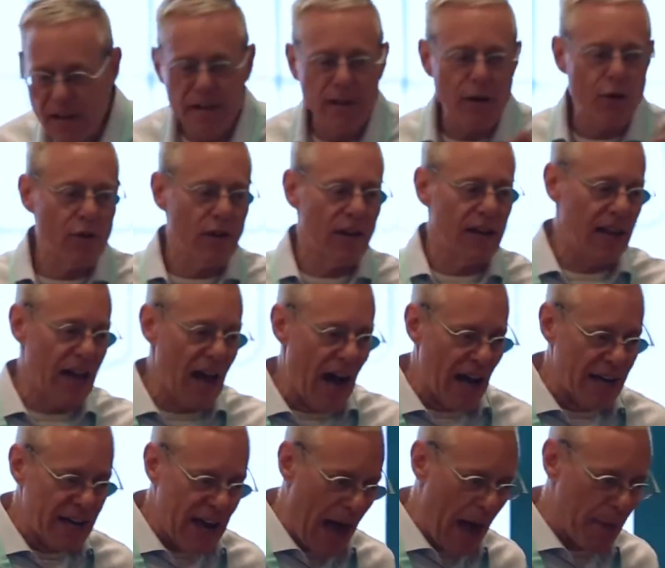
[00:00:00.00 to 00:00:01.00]
Clearly,
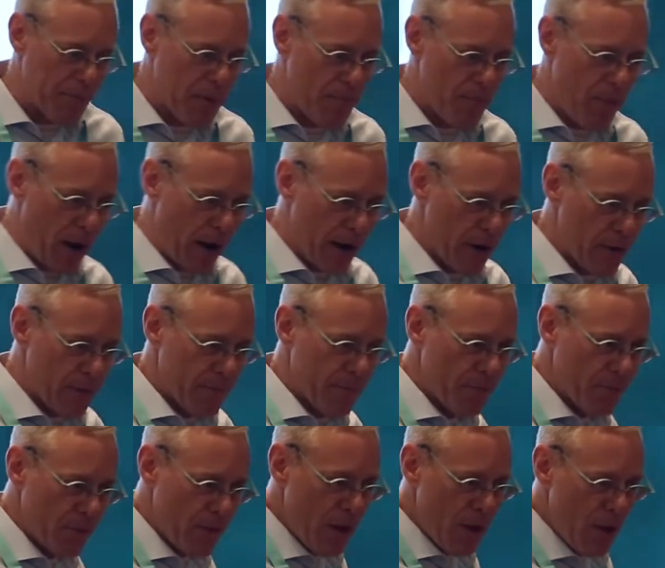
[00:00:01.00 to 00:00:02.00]
unhappy buyer.
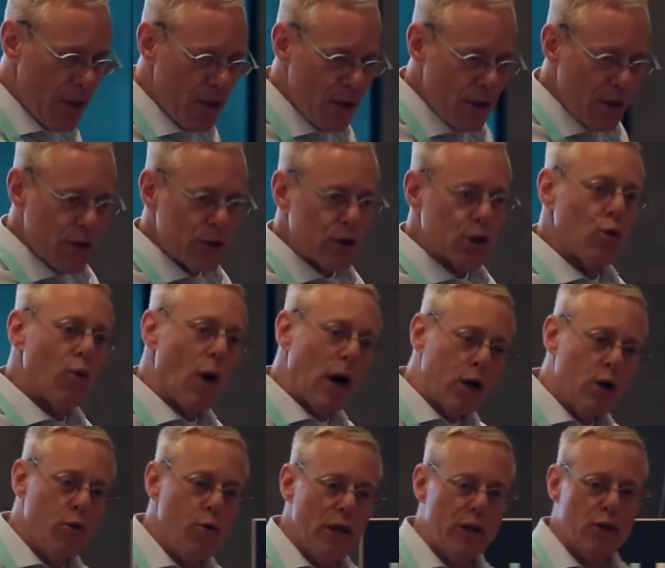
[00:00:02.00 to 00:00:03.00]
So
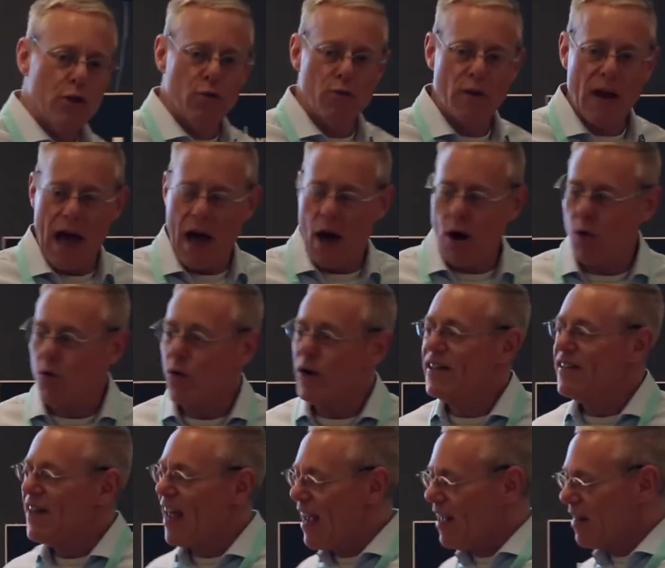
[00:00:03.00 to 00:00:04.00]
what can we do now? We
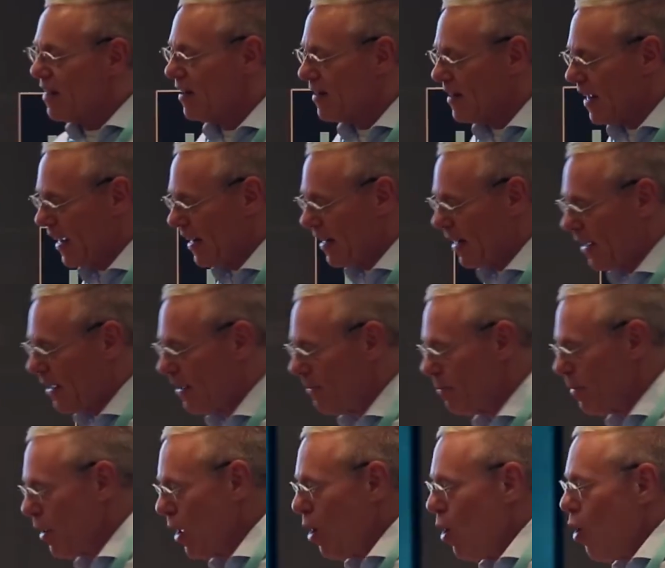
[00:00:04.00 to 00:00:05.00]
take the data.
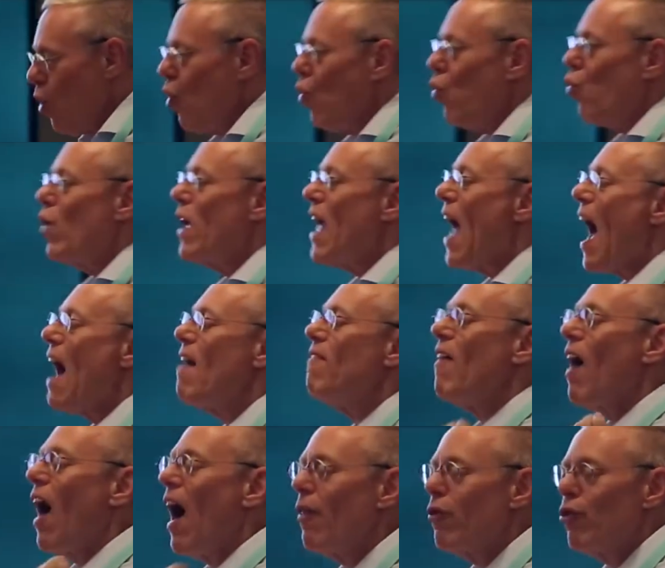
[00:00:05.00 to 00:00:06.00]
We
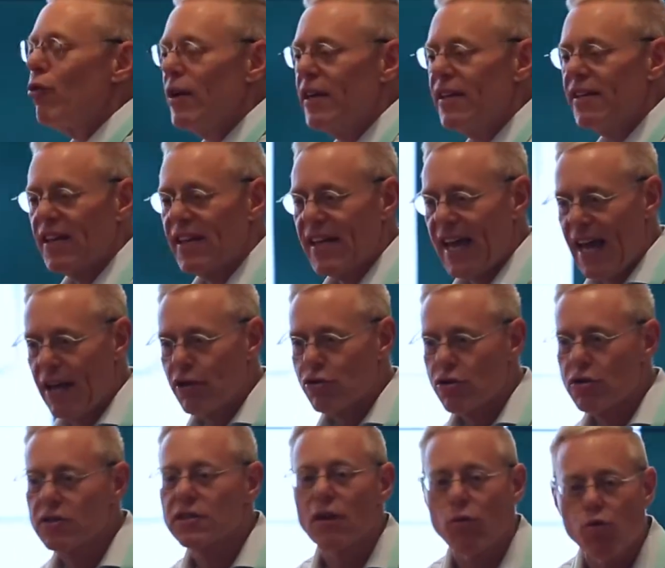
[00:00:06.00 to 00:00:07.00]
have other
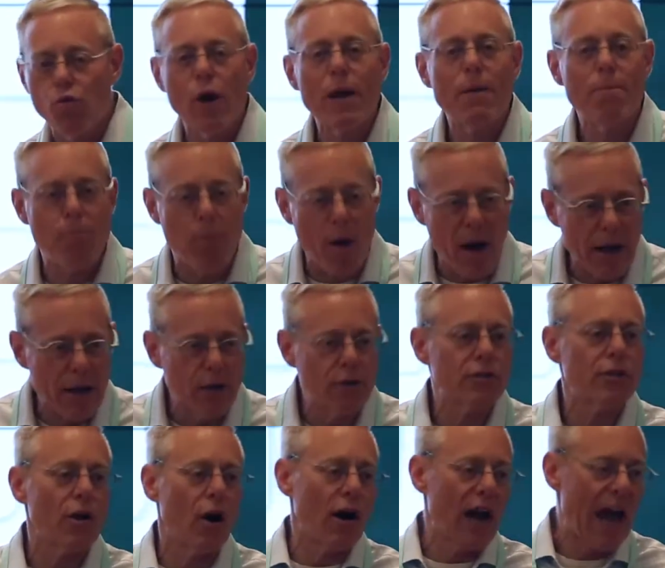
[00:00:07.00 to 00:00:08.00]
indications of when
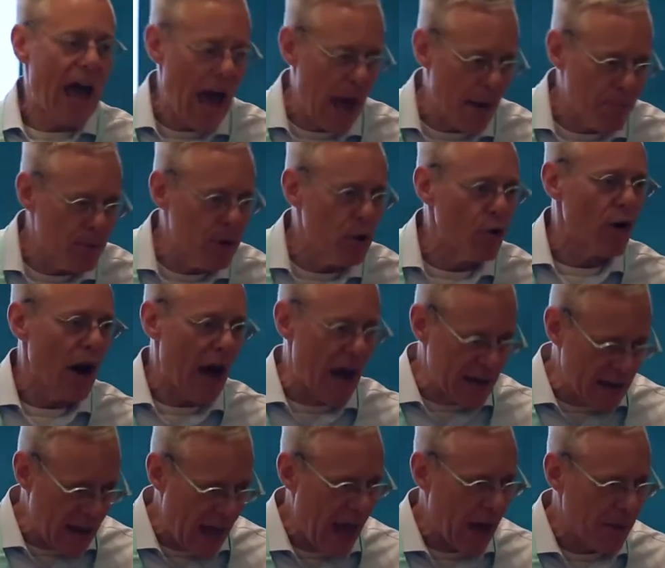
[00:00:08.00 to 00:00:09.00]
buyers are happy or
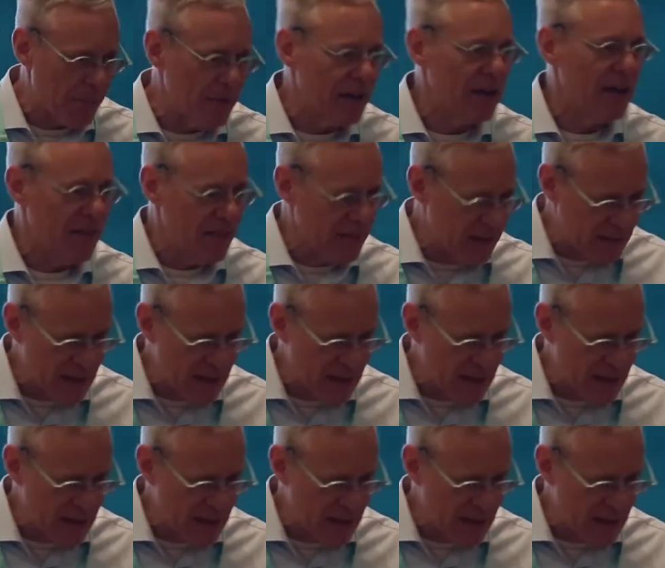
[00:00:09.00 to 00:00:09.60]
unhappy in